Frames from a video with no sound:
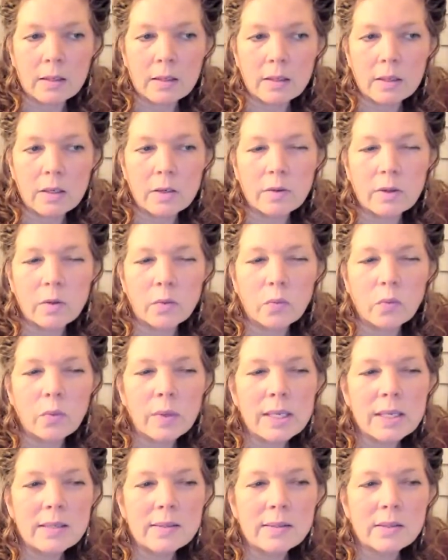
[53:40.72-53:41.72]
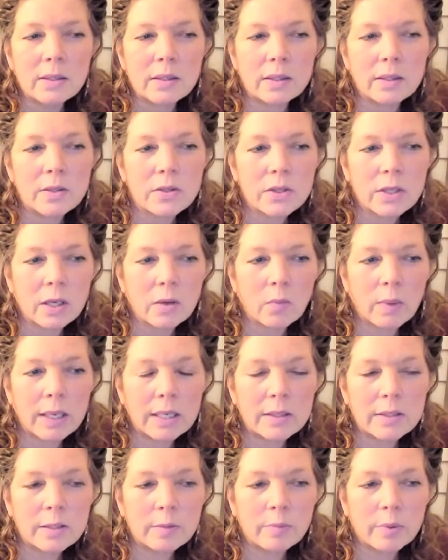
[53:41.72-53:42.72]
the research that went
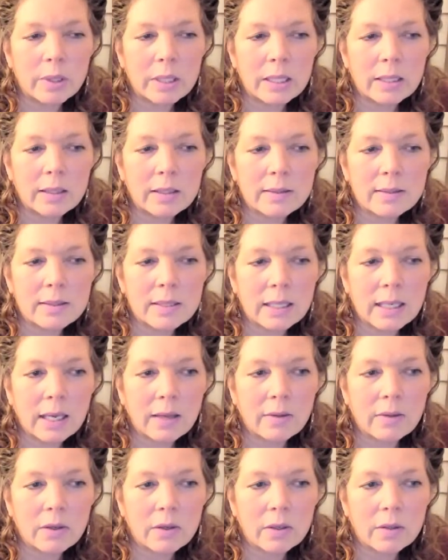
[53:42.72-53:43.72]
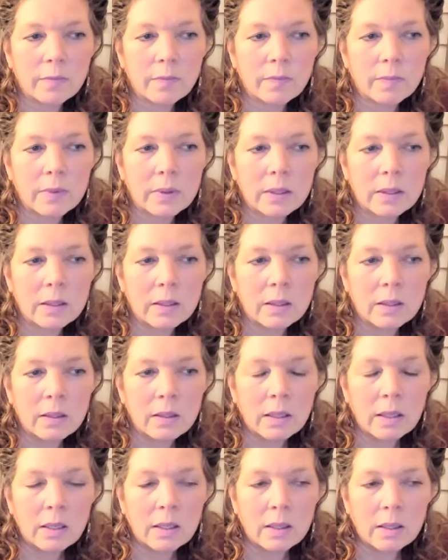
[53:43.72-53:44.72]
into putting this together
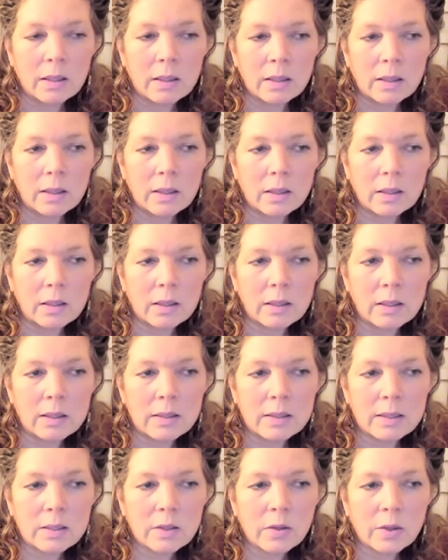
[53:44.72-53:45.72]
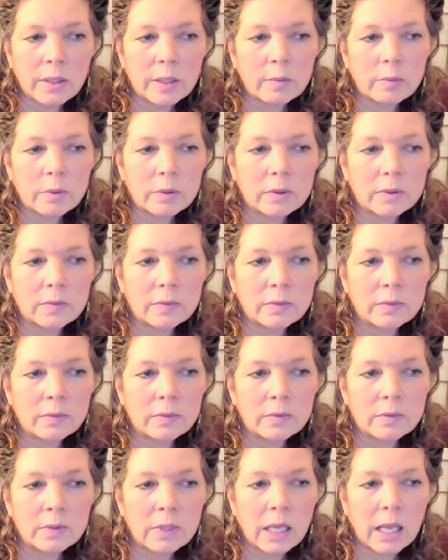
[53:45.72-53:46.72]
is incredible,
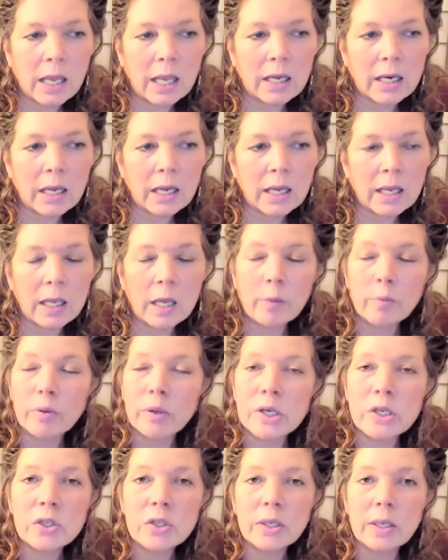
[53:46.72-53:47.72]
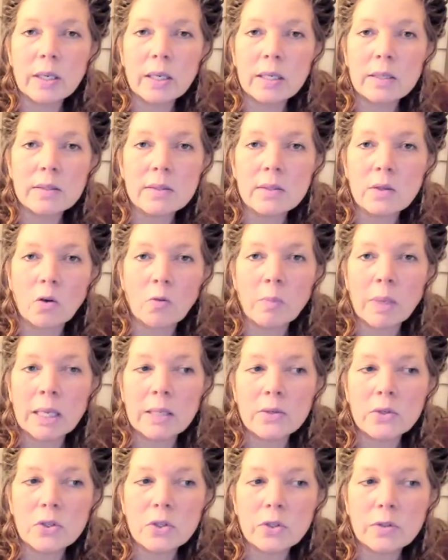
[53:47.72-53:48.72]
and I appreciate it so
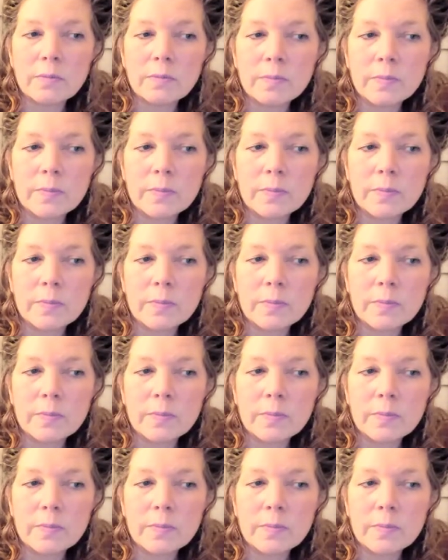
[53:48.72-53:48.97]
much.